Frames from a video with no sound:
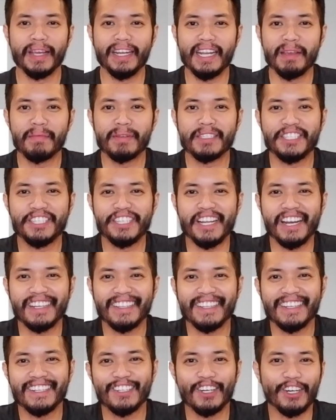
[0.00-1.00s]
My name is
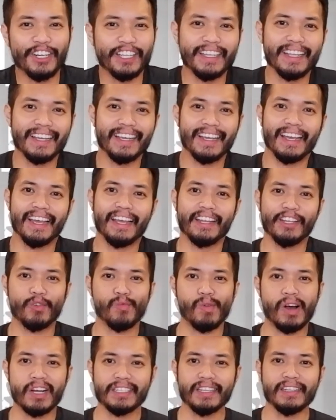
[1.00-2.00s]
Jared Conde and
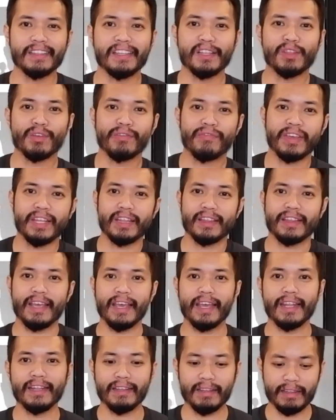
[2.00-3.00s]
you're watching TitoFit,
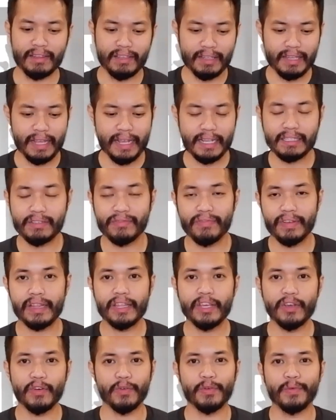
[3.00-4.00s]
and in today's
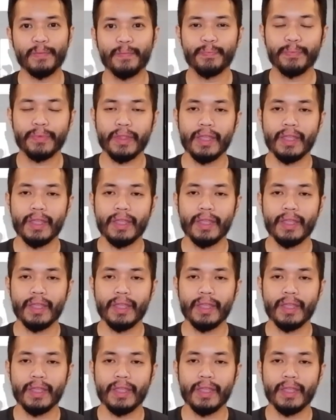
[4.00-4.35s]
video